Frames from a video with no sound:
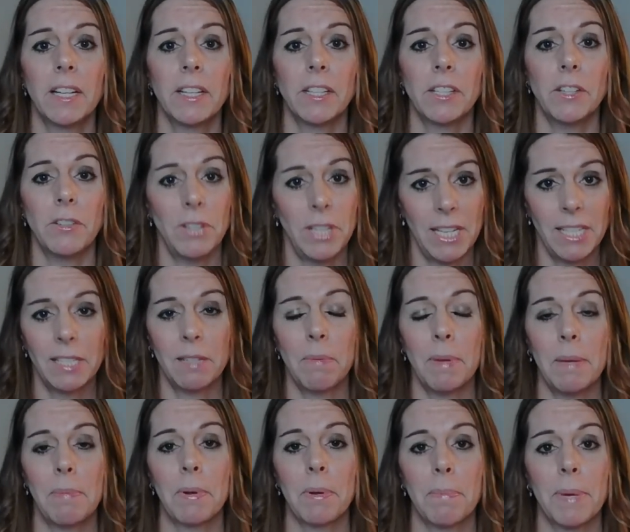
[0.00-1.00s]
you need to
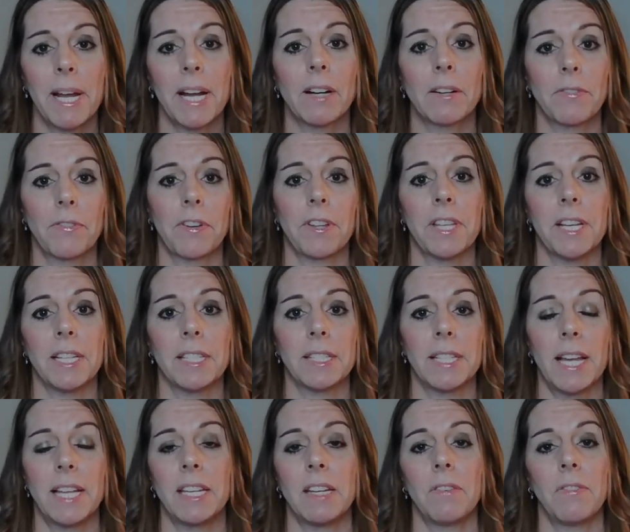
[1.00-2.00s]
be prepared for
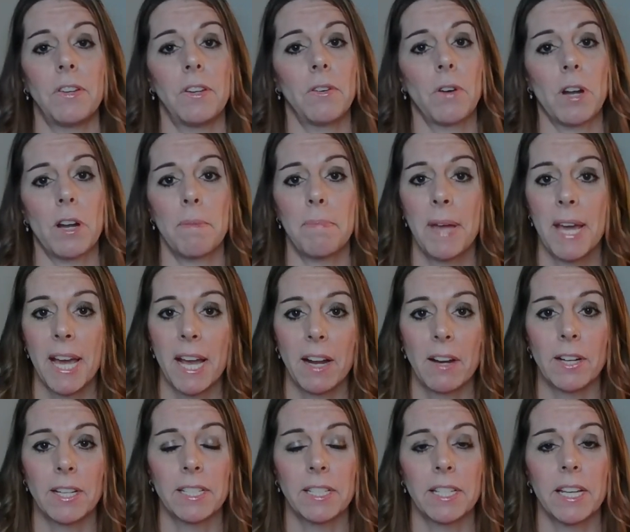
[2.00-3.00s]
this. And if you are a
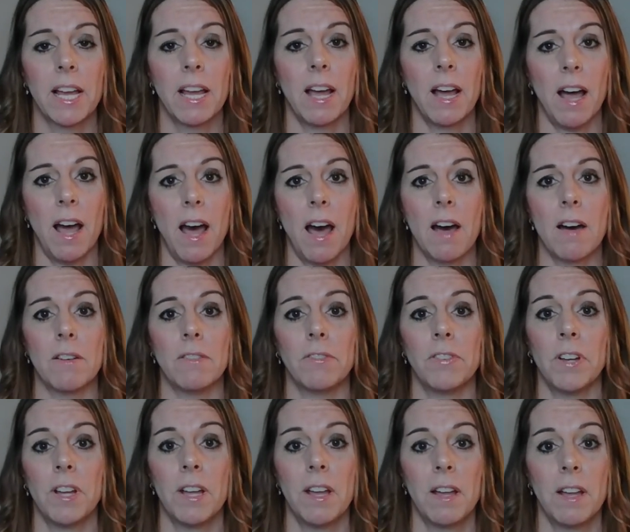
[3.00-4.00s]
parent
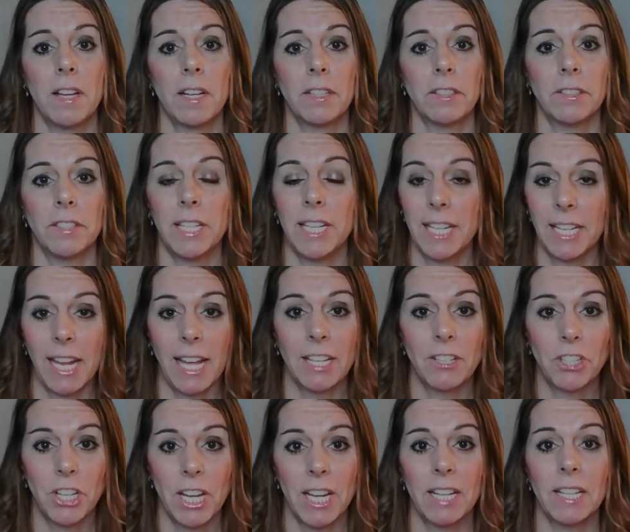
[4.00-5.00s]
of
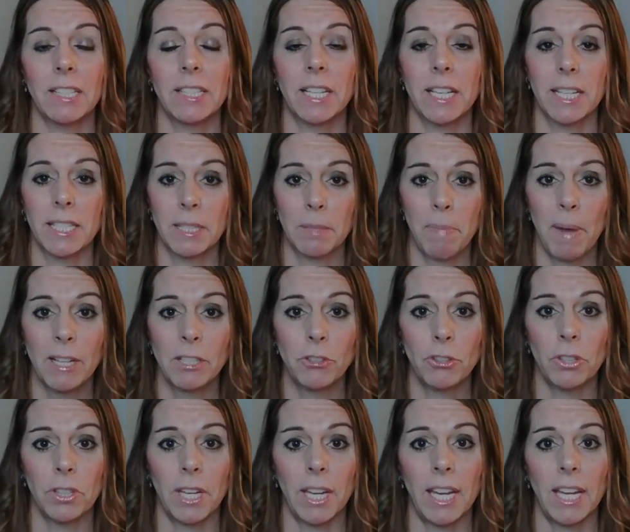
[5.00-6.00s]
teenage kids,
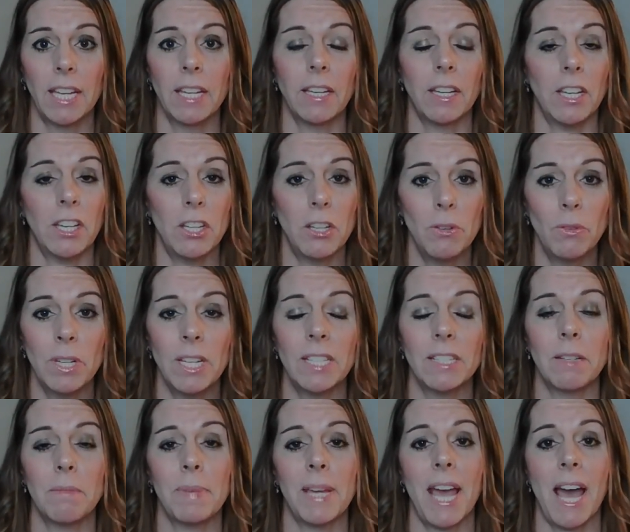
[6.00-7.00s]
especially, you
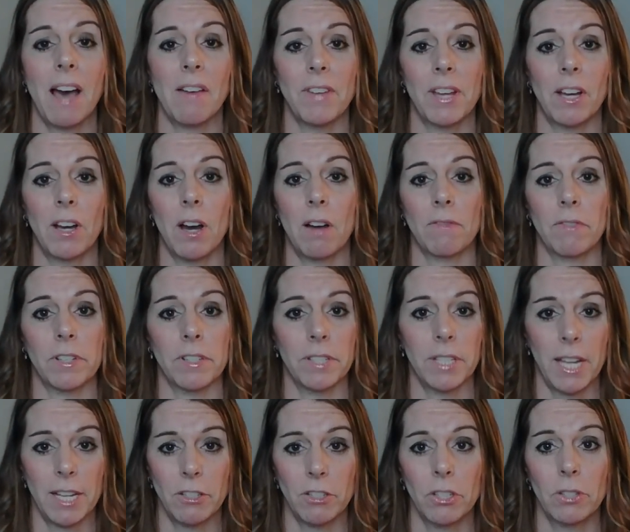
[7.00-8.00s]
need to be having
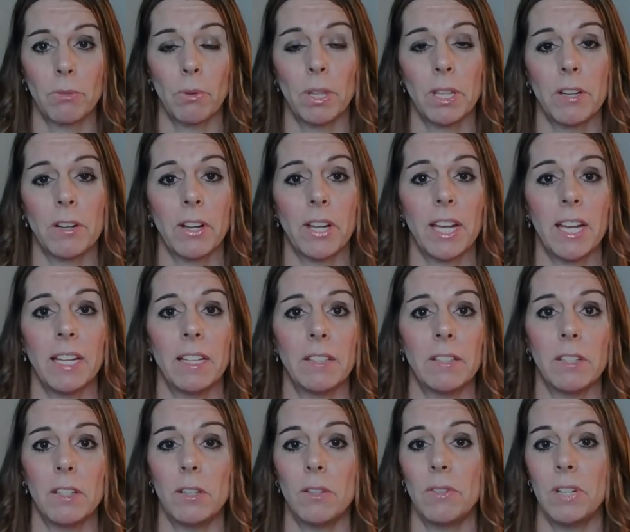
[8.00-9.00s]
conversations with your
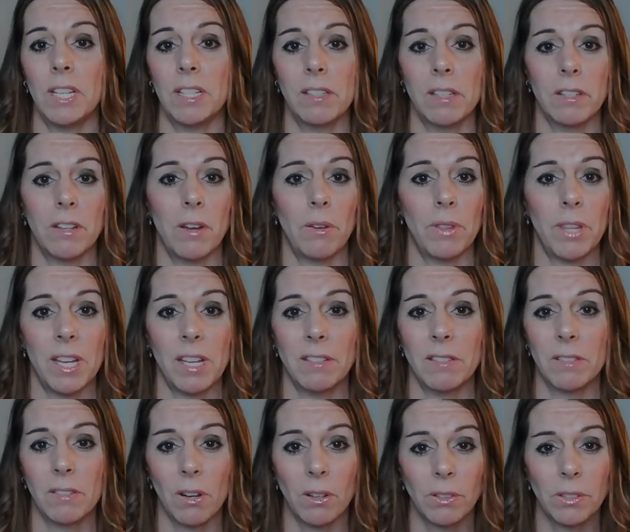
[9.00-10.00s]
kids. You need to know the
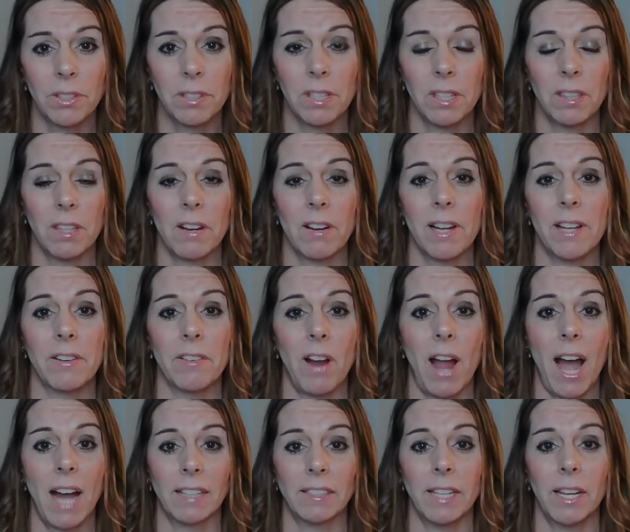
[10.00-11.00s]
adults that they're
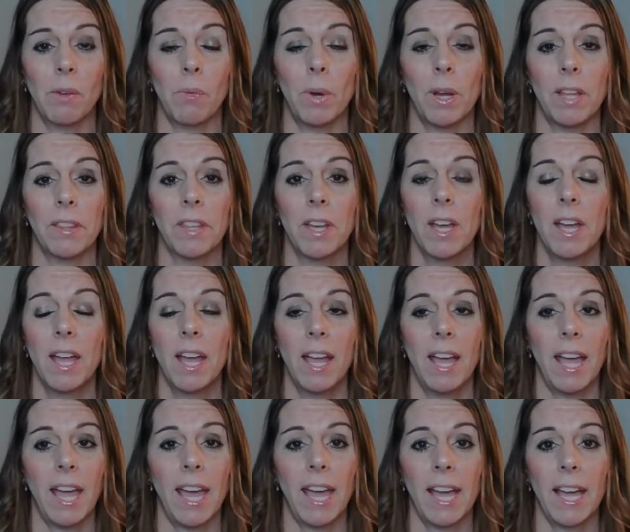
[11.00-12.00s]
interacting with
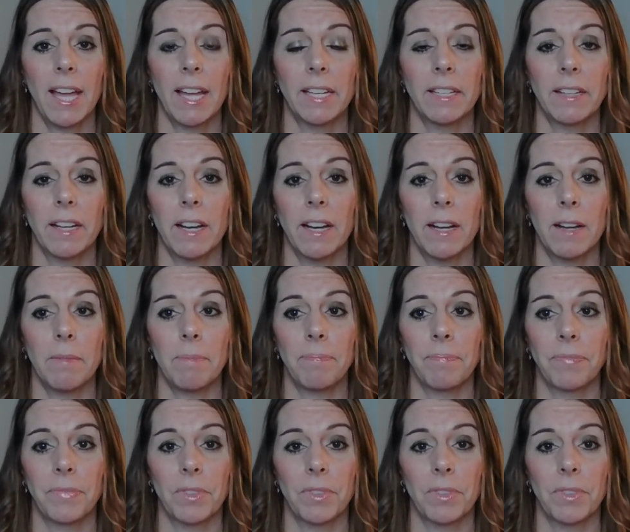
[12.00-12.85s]
and